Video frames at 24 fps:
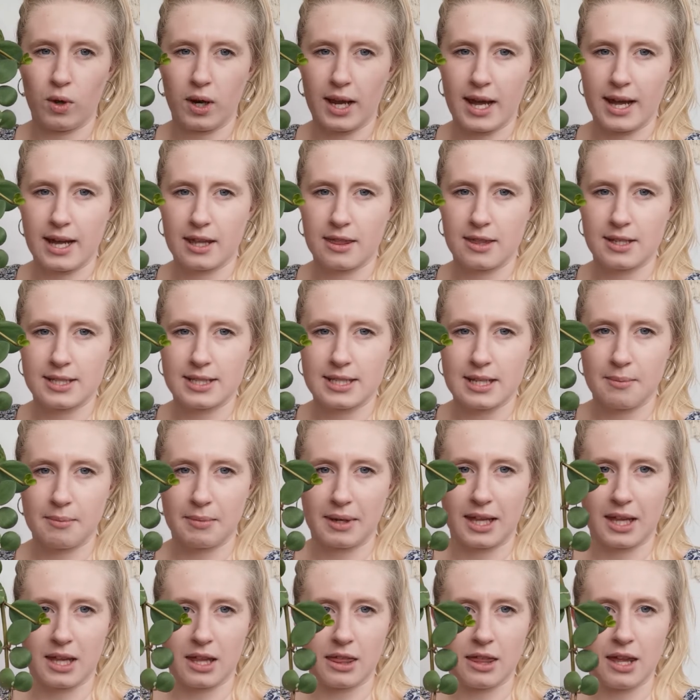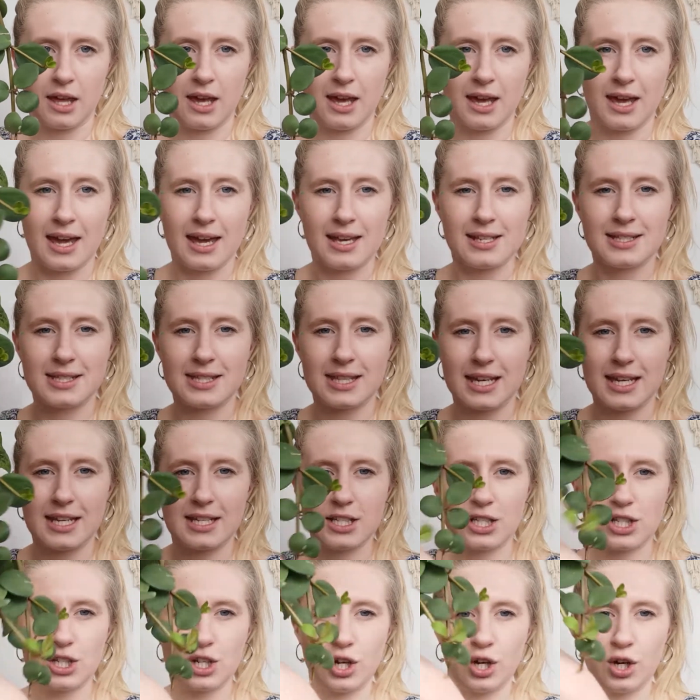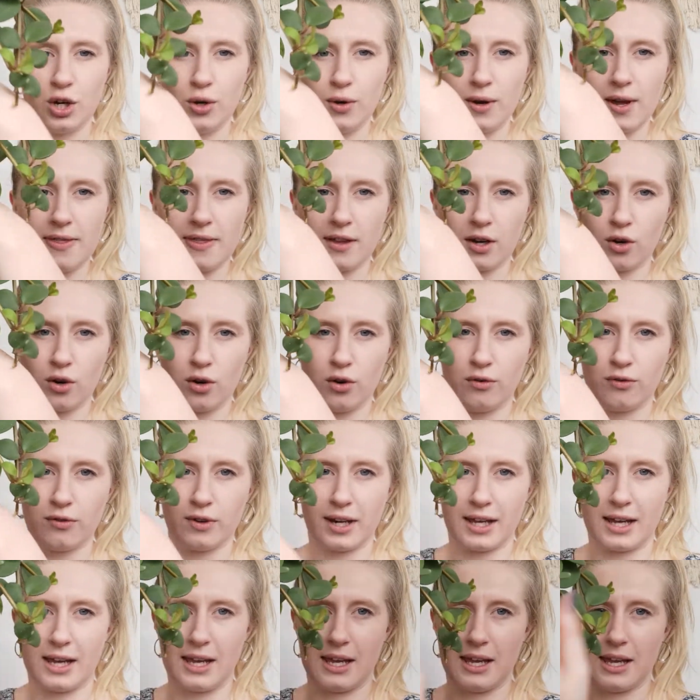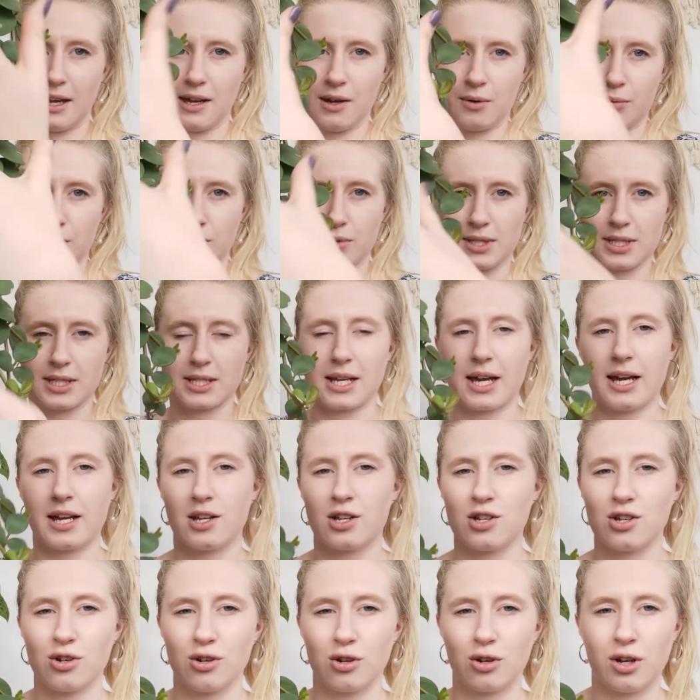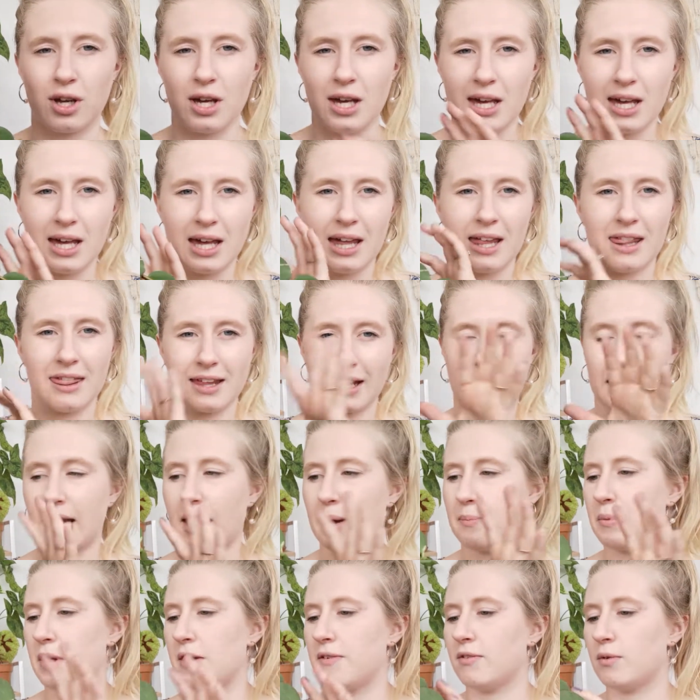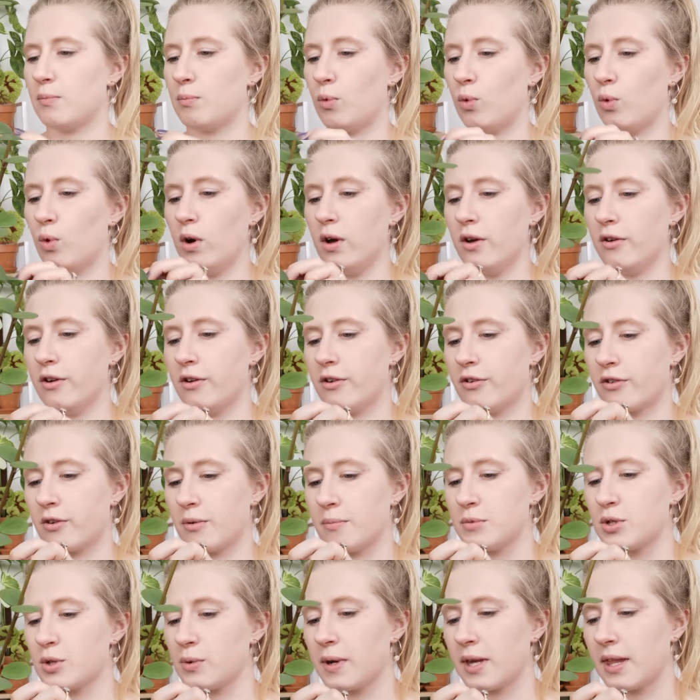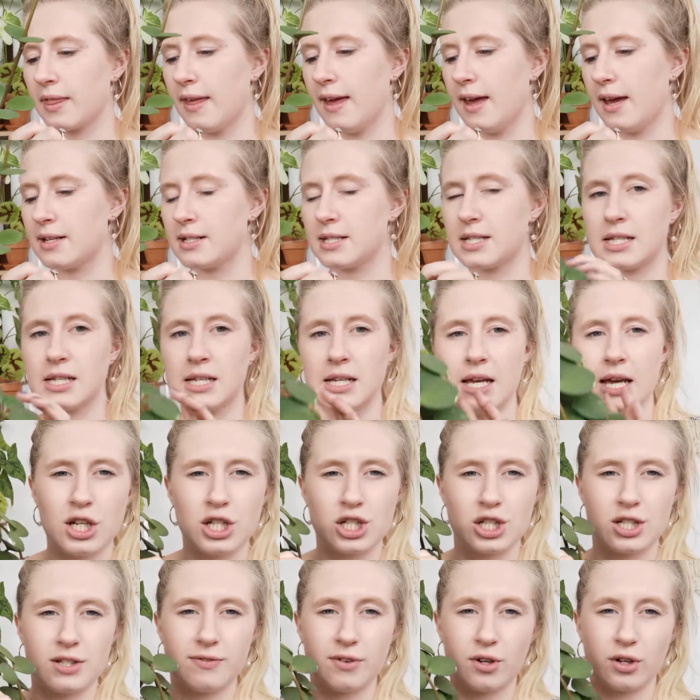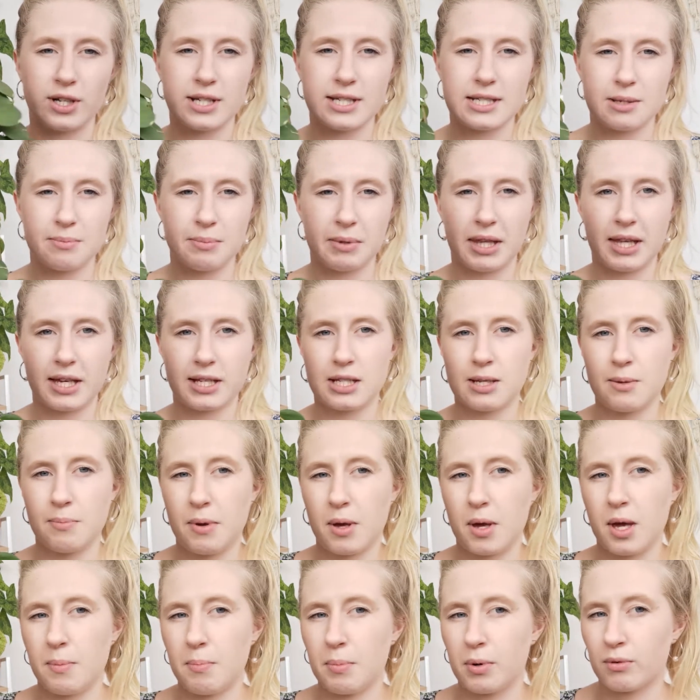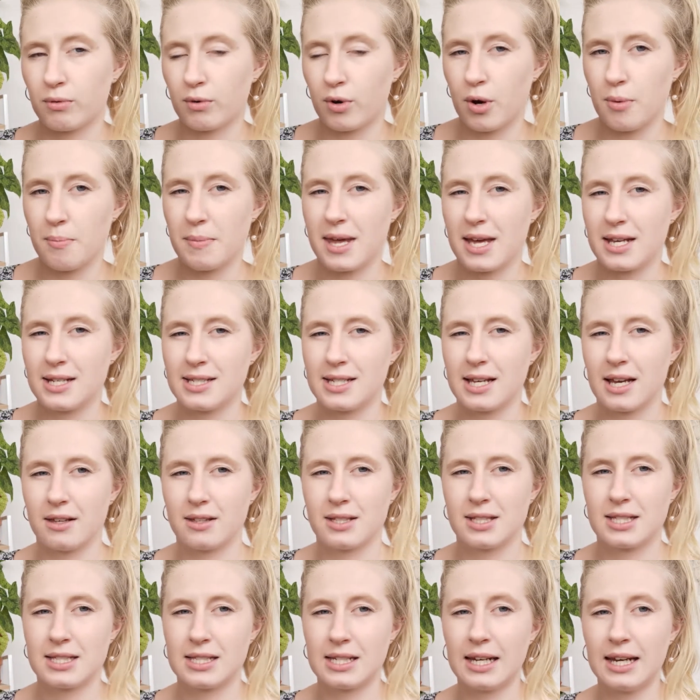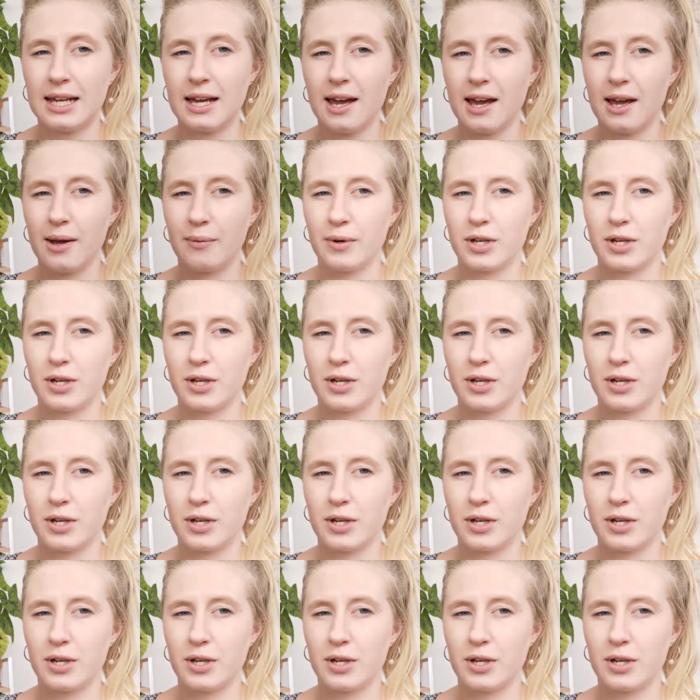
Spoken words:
like the same length as these two, and then hopefully it will start to thicken up even more from doing that. She's very similar to Peperomia Delts,